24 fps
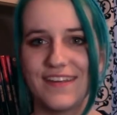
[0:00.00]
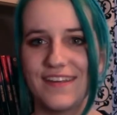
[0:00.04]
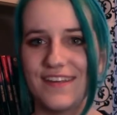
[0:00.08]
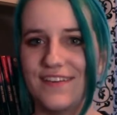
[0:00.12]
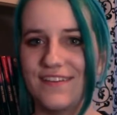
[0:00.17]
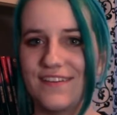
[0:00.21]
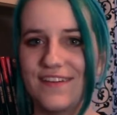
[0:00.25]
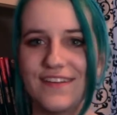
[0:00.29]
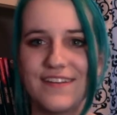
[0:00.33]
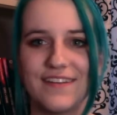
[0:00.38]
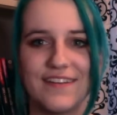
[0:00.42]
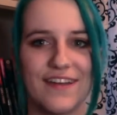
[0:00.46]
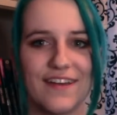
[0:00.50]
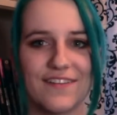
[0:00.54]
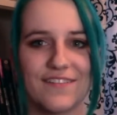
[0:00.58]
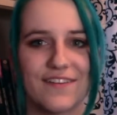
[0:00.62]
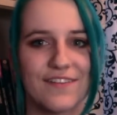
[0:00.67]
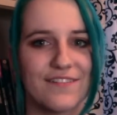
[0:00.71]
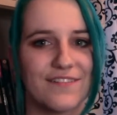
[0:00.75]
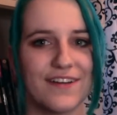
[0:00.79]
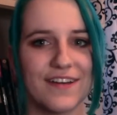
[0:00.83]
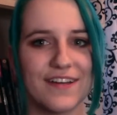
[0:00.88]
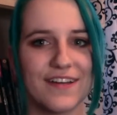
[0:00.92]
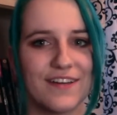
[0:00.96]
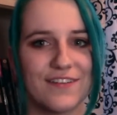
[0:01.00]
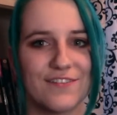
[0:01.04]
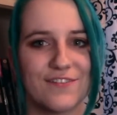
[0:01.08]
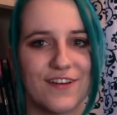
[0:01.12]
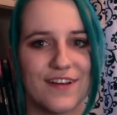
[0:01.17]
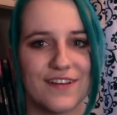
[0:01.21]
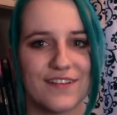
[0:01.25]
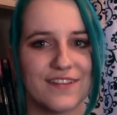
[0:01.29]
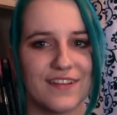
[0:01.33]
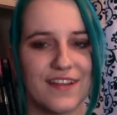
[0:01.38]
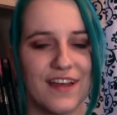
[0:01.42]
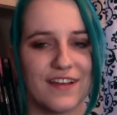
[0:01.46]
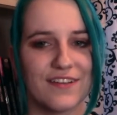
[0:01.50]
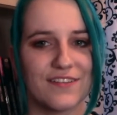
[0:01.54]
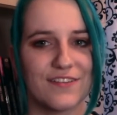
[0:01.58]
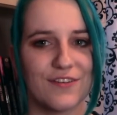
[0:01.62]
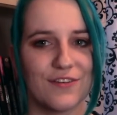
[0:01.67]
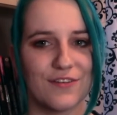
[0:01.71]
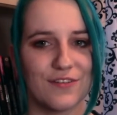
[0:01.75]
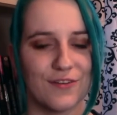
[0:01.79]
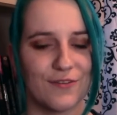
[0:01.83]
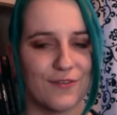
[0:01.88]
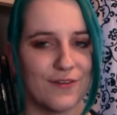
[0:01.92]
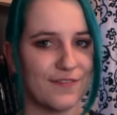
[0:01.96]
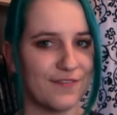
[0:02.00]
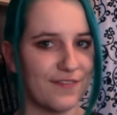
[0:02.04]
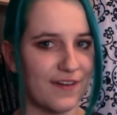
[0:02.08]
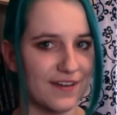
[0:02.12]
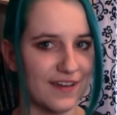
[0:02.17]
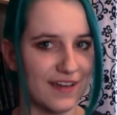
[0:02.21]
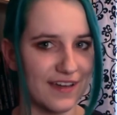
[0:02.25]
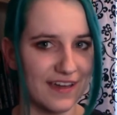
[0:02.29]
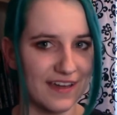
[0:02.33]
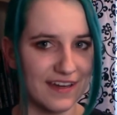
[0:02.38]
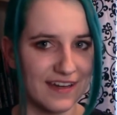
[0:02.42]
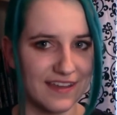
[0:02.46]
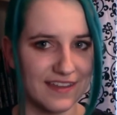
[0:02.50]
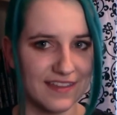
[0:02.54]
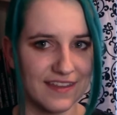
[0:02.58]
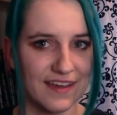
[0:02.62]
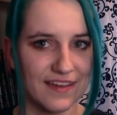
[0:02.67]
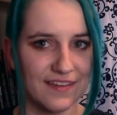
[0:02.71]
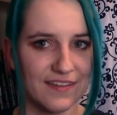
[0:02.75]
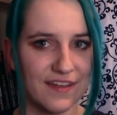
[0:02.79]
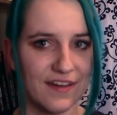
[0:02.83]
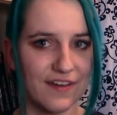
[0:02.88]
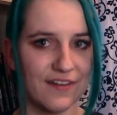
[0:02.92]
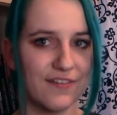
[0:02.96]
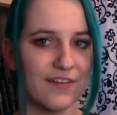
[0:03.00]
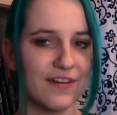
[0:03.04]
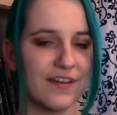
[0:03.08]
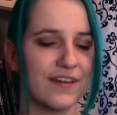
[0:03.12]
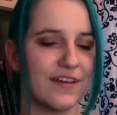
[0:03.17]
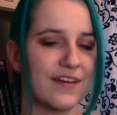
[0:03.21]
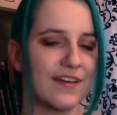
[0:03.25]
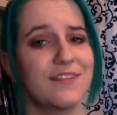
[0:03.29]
You can never fucking trust Lex Luthor with fucking anything, though.